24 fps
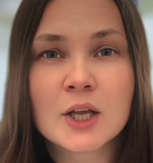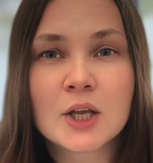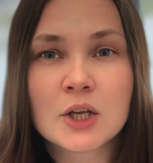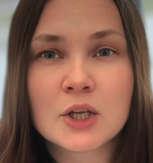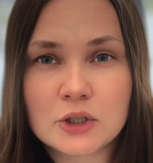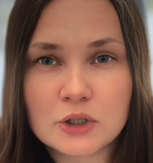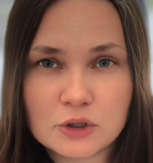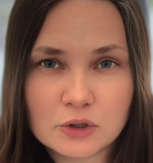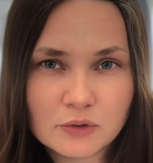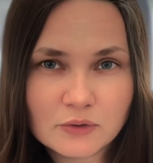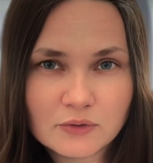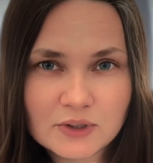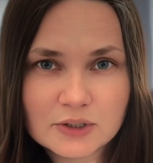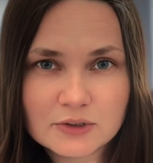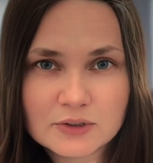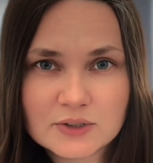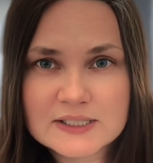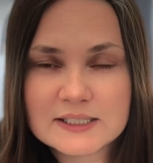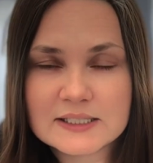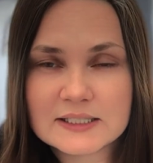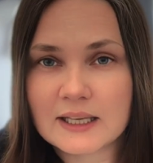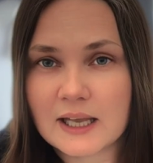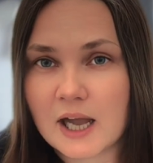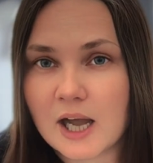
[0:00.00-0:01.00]
New
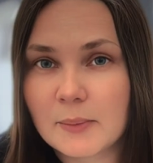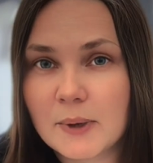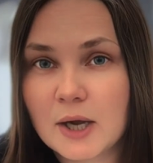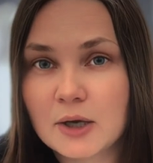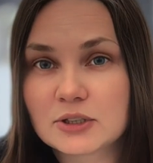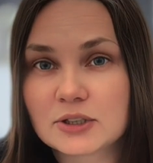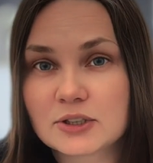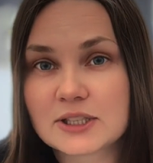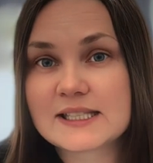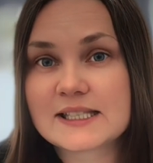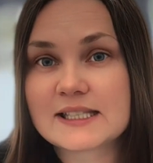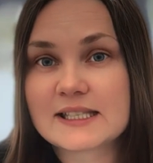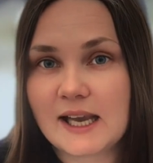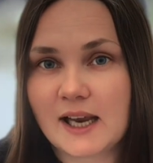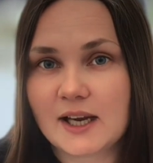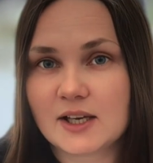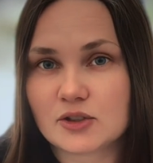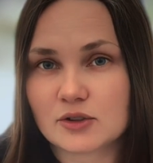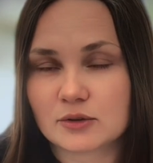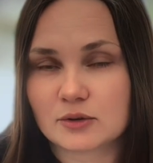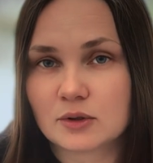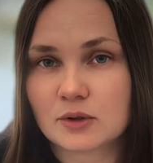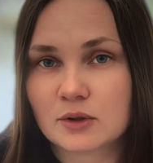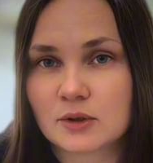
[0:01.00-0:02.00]
videos come out on a
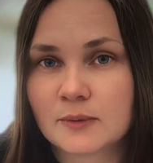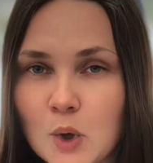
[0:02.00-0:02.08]
schedule.